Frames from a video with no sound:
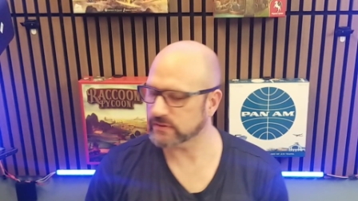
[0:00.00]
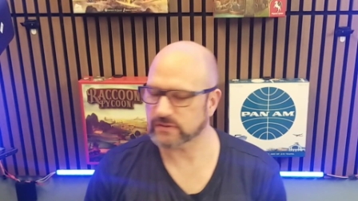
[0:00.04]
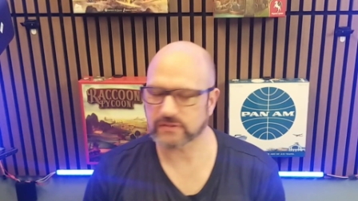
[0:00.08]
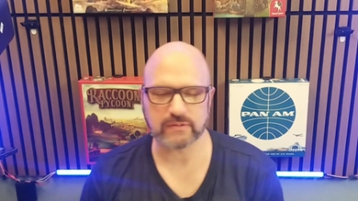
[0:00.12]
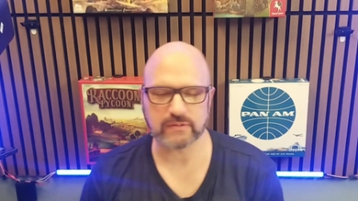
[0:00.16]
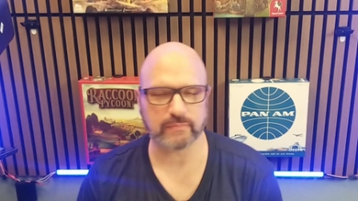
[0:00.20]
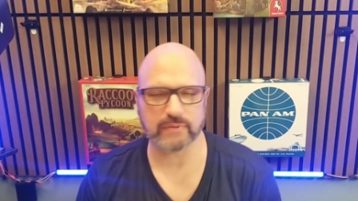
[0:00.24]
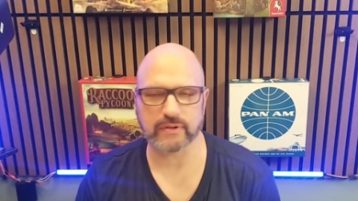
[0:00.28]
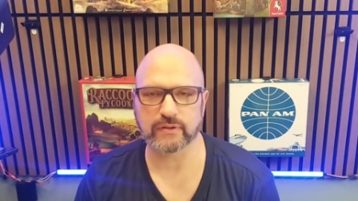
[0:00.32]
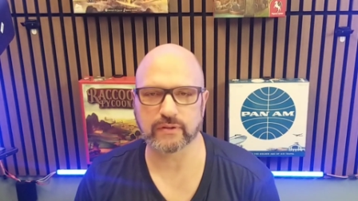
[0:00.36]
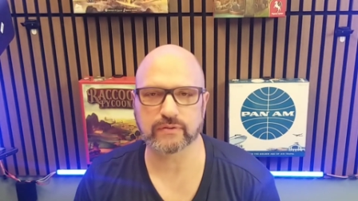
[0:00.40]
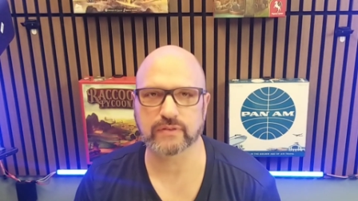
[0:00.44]

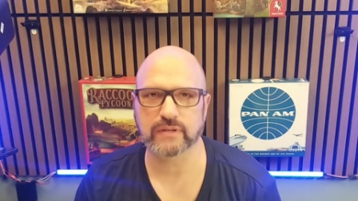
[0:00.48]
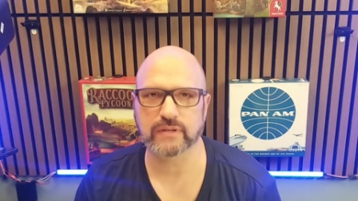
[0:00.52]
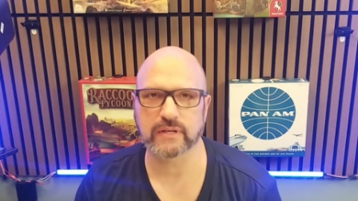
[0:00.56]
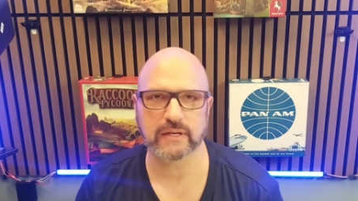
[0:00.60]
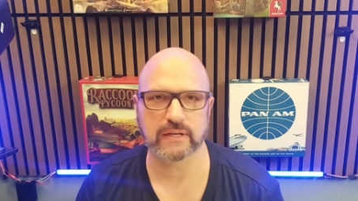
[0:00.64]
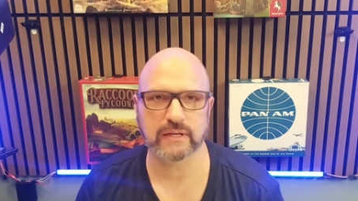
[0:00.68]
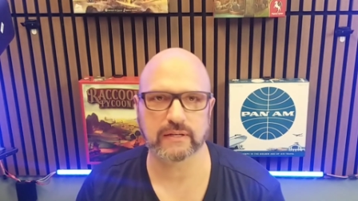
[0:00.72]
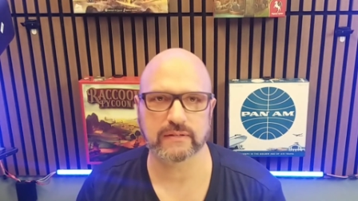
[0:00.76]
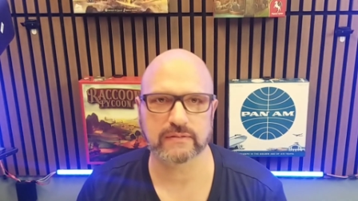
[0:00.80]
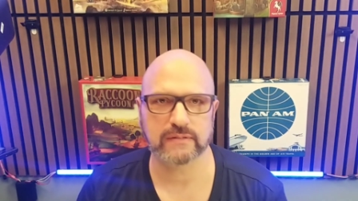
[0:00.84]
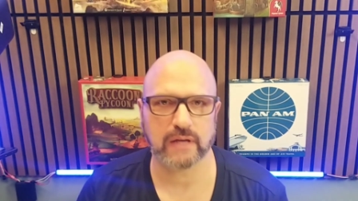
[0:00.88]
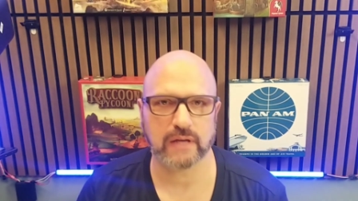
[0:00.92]
some other
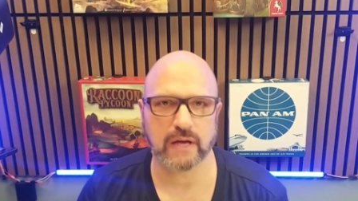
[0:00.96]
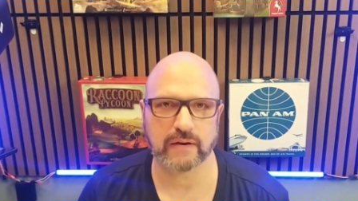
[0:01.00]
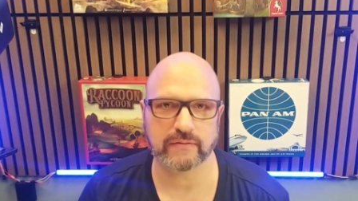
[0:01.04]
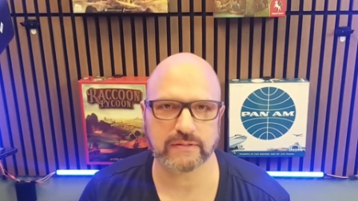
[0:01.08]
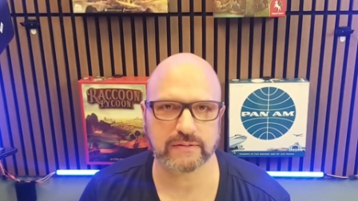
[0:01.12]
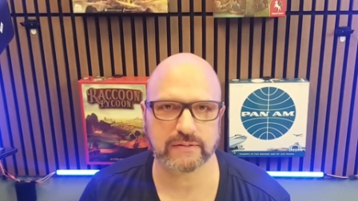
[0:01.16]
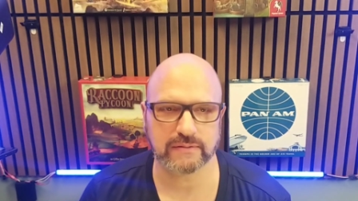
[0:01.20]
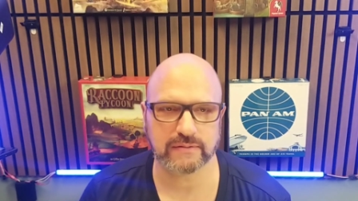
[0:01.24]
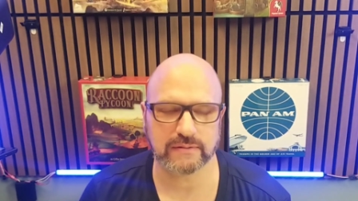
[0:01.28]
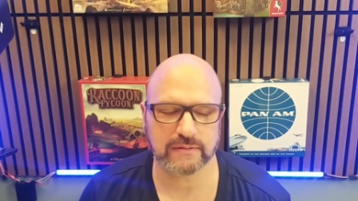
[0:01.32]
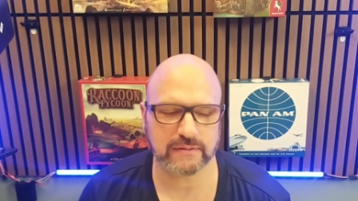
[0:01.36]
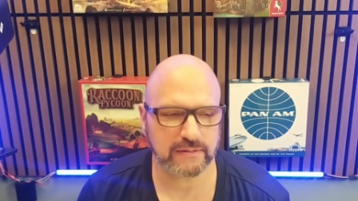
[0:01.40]
things.
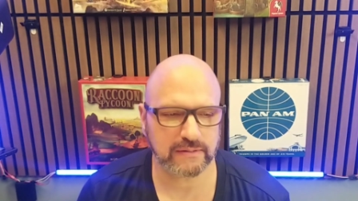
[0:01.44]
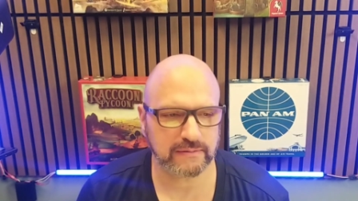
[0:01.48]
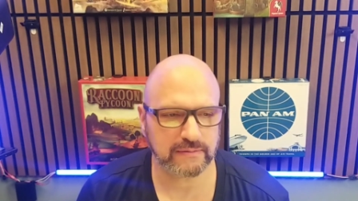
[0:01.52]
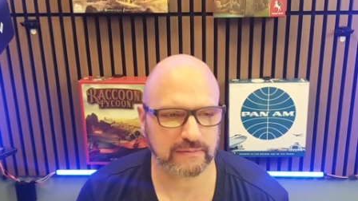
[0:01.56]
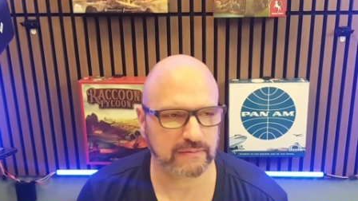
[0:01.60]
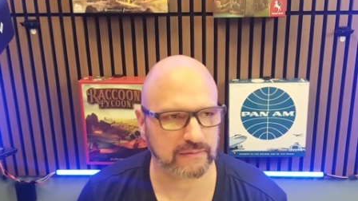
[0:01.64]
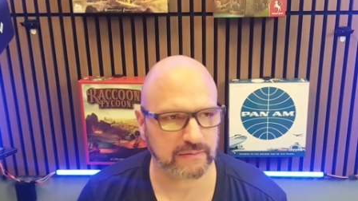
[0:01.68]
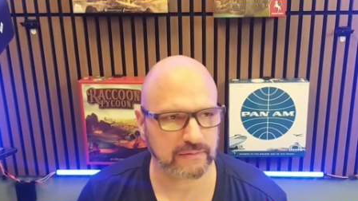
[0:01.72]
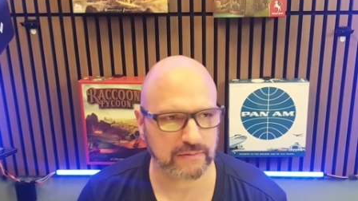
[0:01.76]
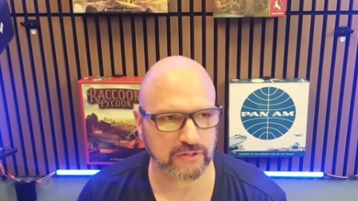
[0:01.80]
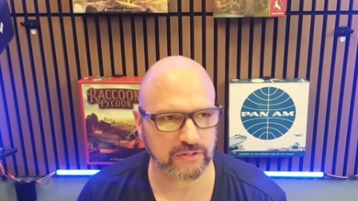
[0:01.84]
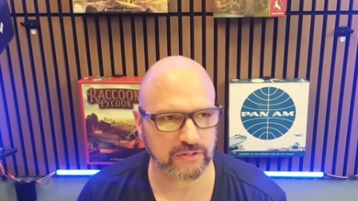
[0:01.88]
Obviously,
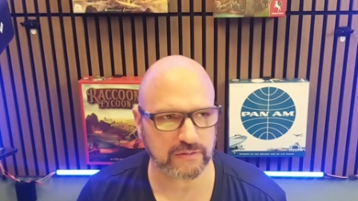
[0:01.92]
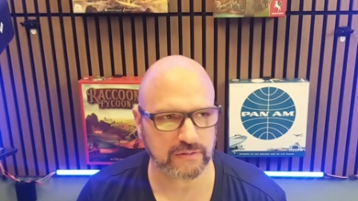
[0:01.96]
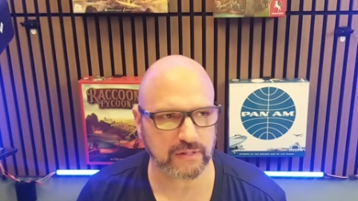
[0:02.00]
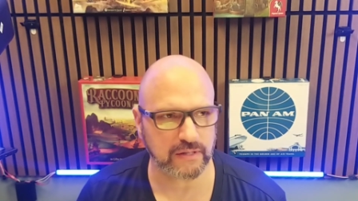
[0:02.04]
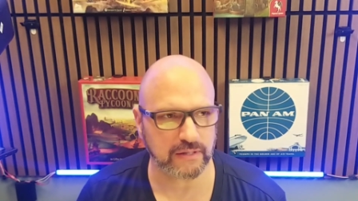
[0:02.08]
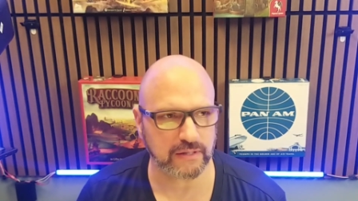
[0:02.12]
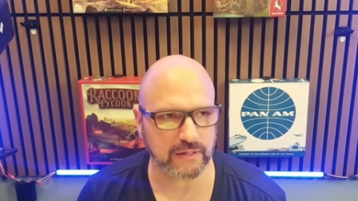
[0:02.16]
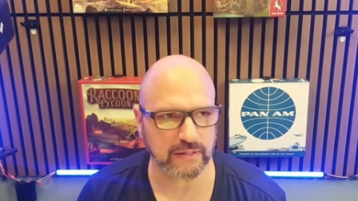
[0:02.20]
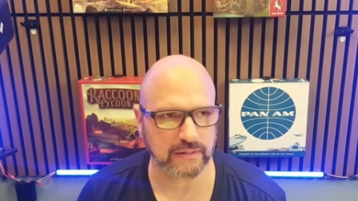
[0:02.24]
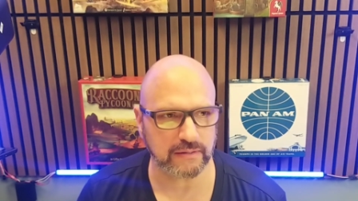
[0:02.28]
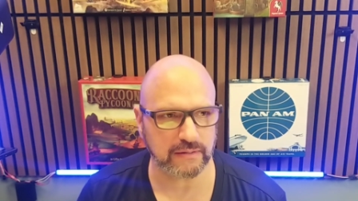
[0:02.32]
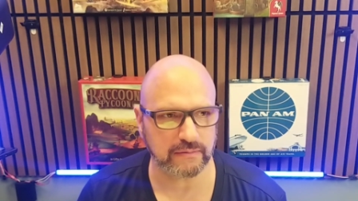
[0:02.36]
just
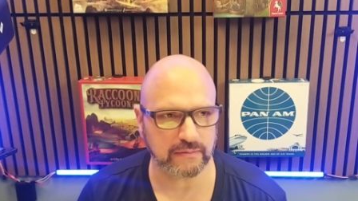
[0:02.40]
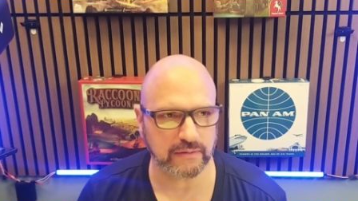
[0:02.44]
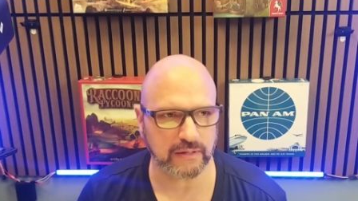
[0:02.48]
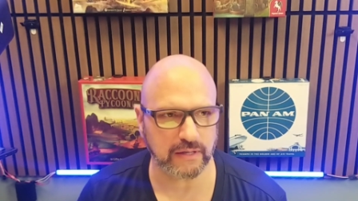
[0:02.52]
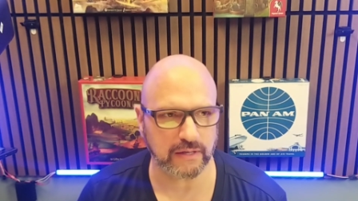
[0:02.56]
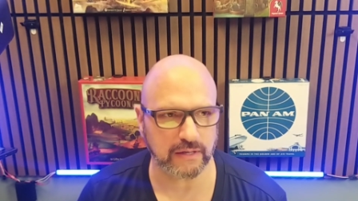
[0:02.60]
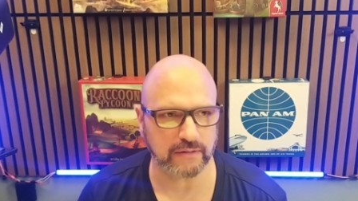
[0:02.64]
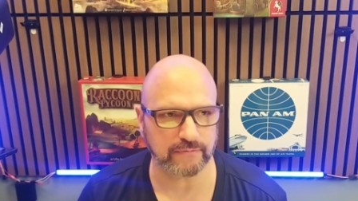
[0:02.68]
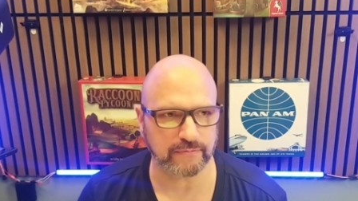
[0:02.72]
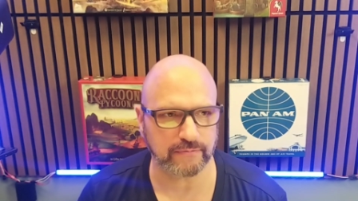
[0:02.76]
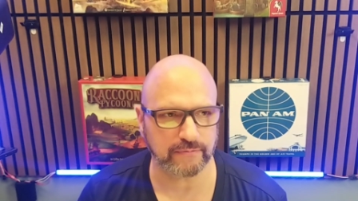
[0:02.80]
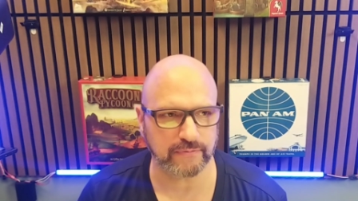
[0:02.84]
gonna
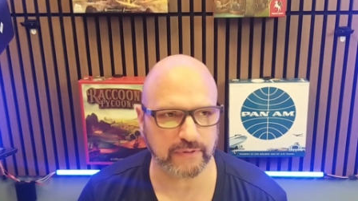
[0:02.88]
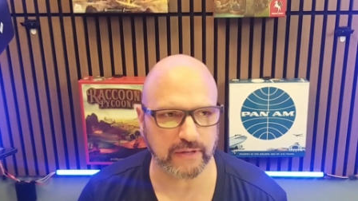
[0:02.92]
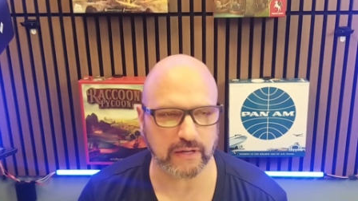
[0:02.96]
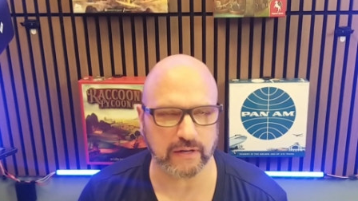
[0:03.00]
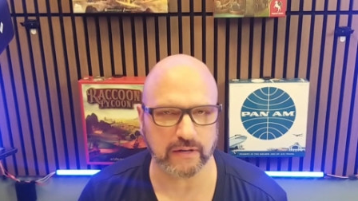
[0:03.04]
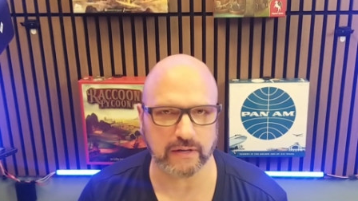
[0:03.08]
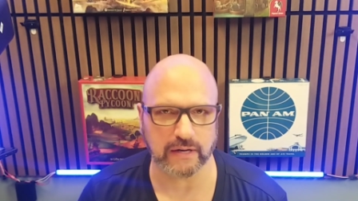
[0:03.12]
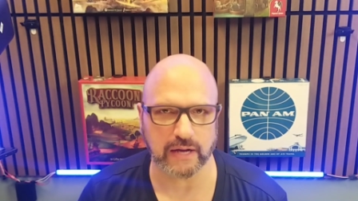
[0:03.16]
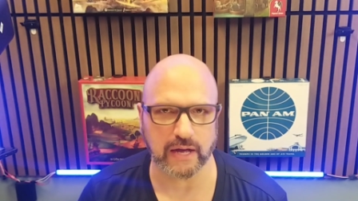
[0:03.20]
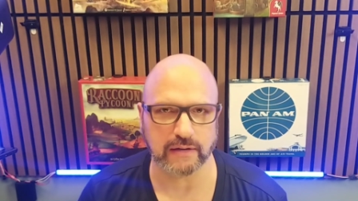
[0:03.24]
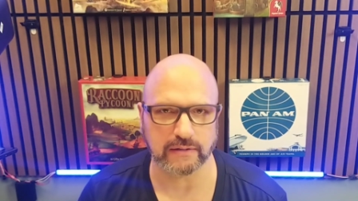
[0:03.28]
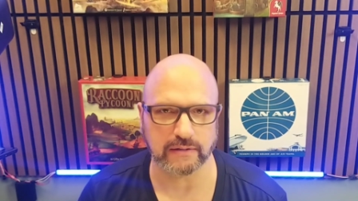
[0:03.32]
figure
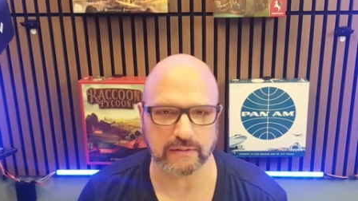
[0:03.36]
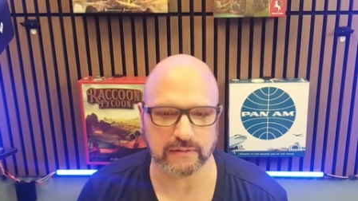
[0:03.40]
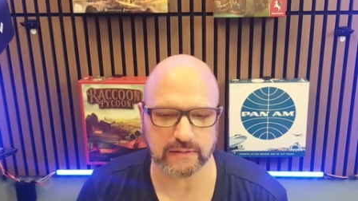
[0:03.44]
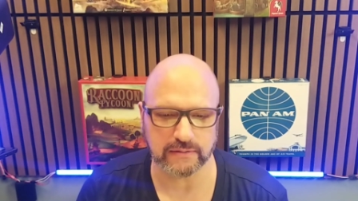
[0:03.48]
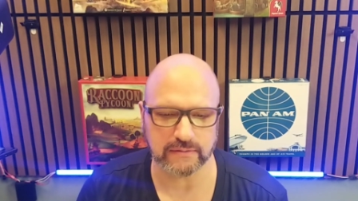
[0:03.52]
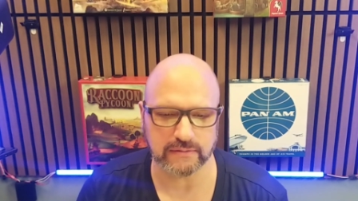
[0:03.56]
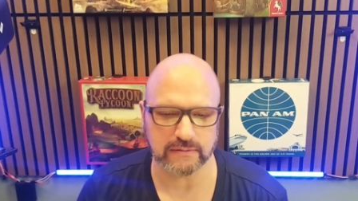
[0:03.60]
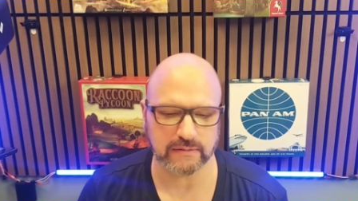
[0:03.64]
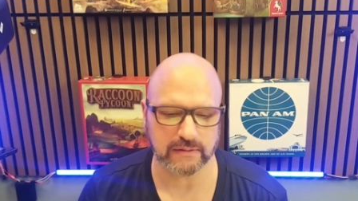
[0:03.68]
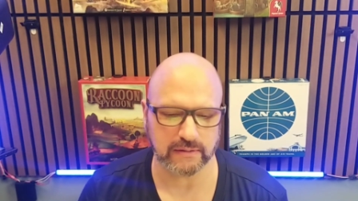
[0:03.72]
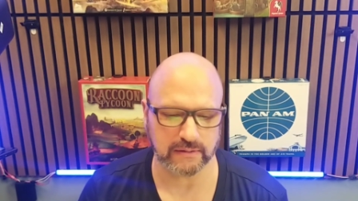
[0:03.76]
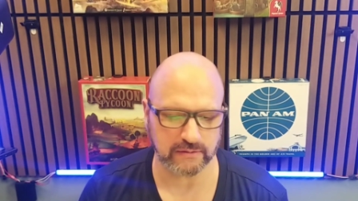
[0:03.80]
it out
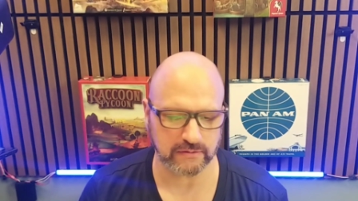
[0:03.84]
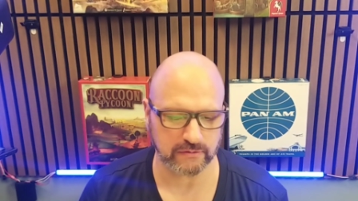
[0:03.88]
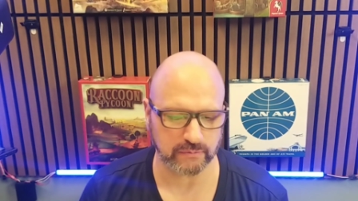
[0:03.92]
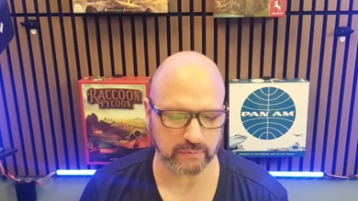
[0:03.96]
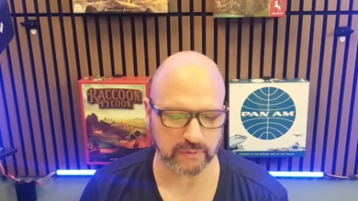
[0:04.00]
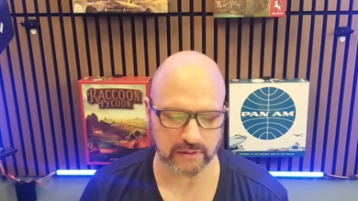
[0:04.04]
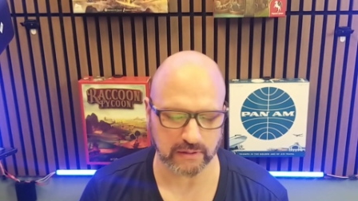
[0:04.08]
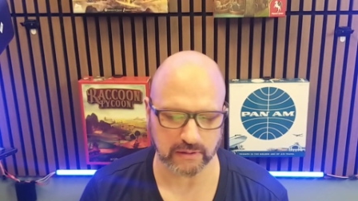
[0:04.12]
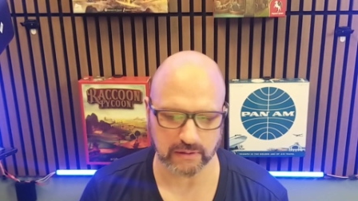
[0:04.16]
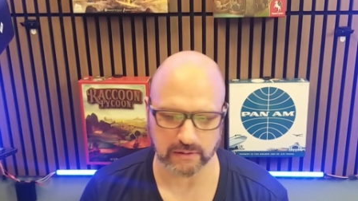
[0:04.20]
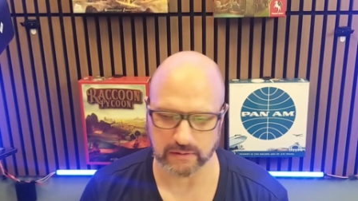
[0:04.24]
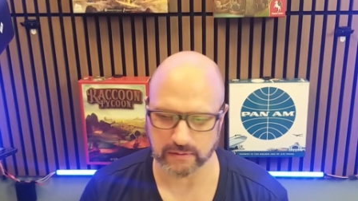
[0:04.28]
as we
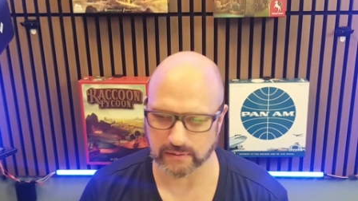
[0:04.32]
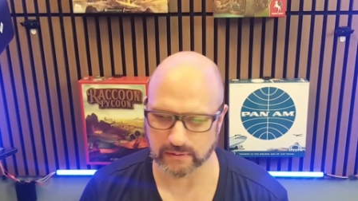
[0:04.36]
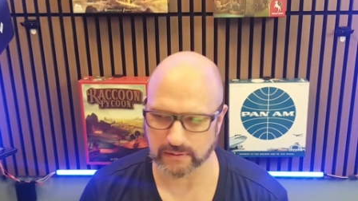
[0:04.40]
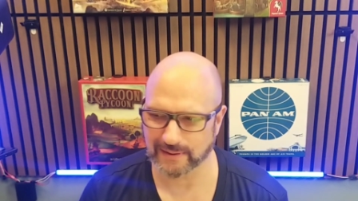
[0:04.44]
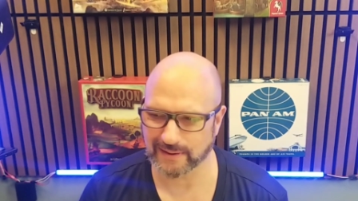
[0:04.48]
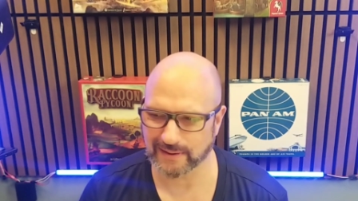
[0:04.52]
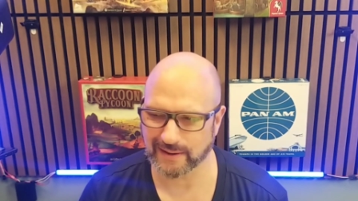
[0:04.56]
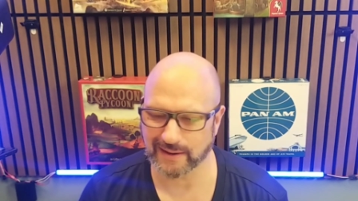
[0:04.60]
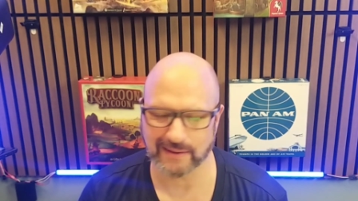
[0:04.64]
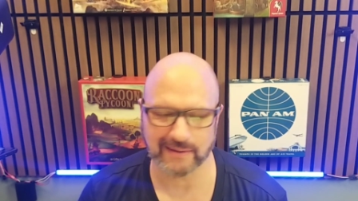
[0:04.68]
go. And I